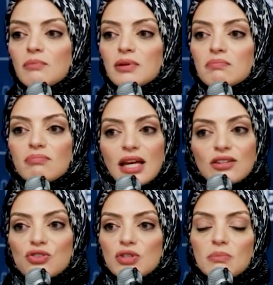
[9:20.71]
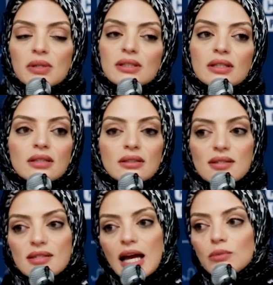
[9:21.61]
but mainstream political
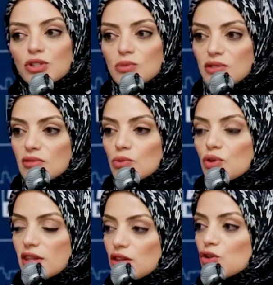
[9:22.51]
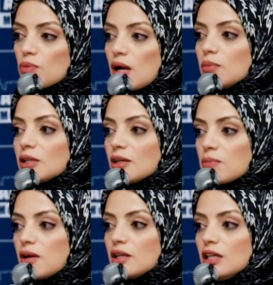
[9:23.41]
establishments from within the Republican
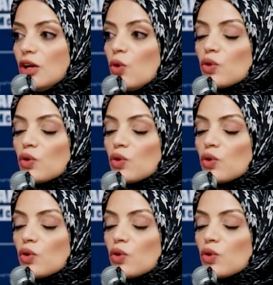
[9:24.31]
Party,